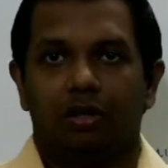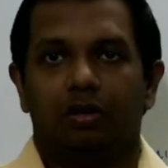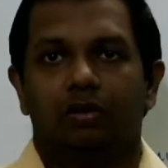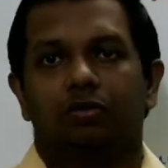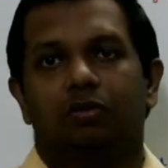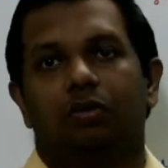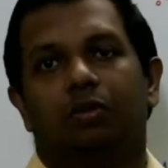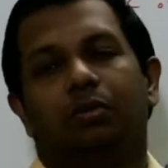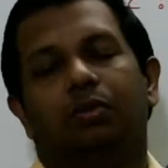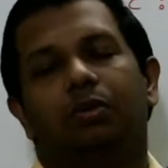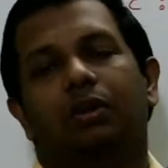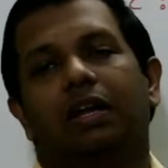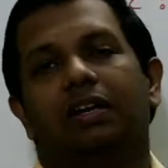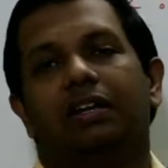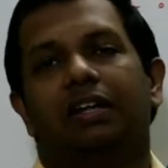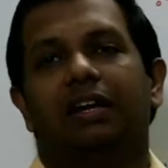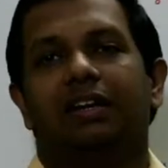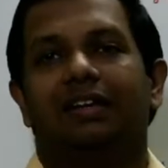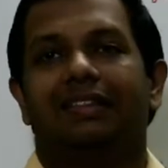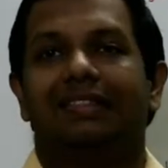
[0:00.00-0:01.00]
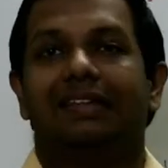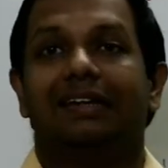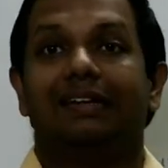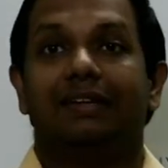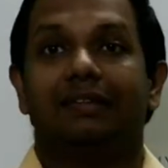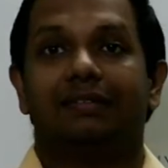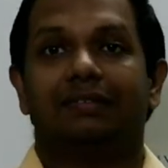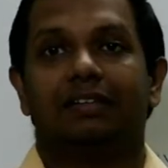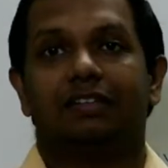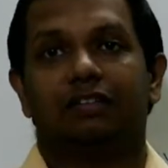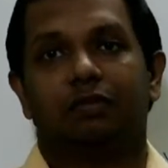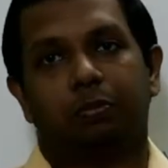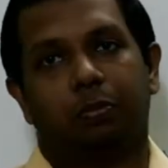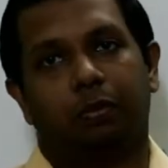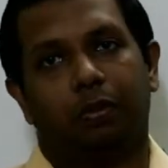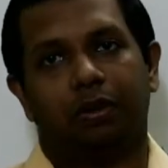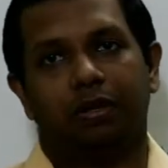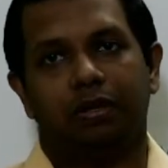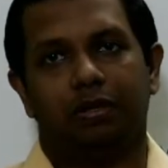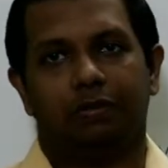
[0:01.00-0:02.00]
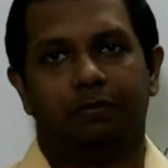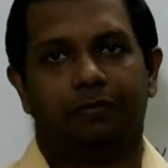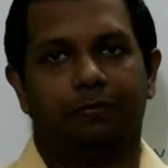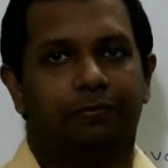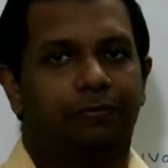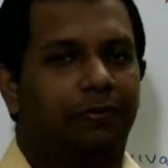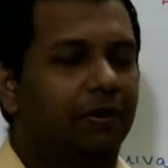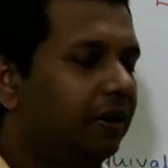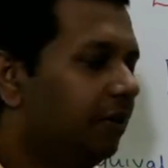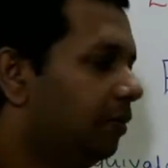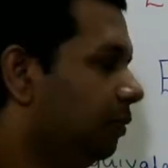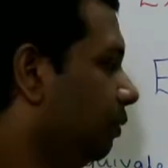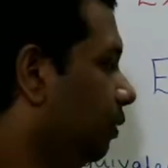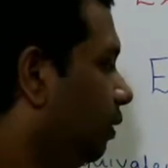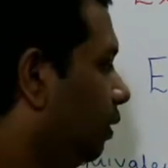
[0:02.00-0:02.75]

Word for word: so you can get 36.5